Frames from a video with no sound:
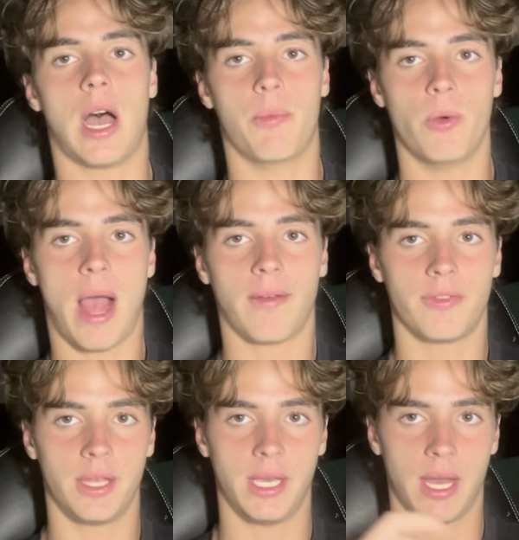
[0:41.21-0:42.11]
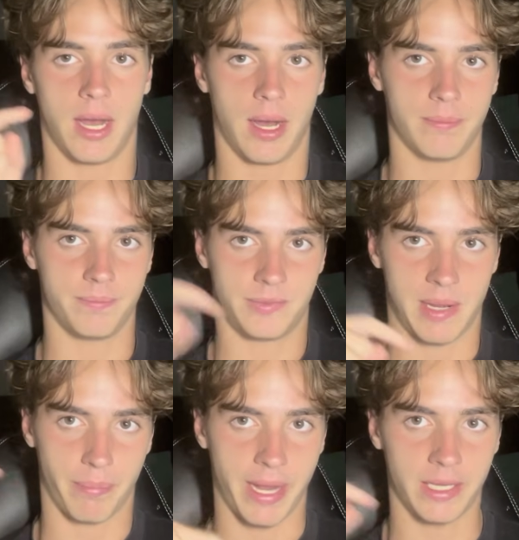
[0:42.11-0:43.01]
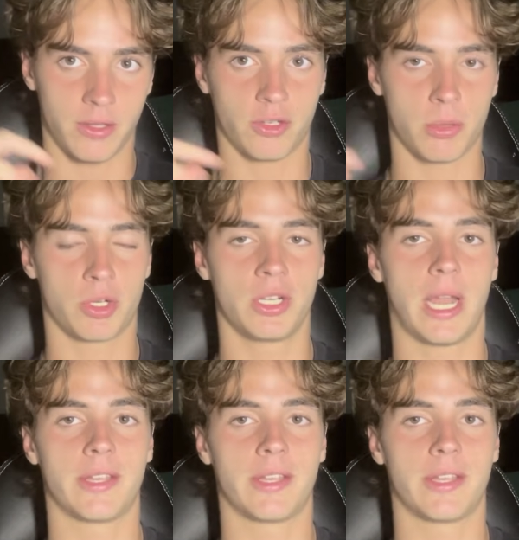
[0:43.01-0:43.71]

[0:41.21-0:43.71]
I will have the template in the description,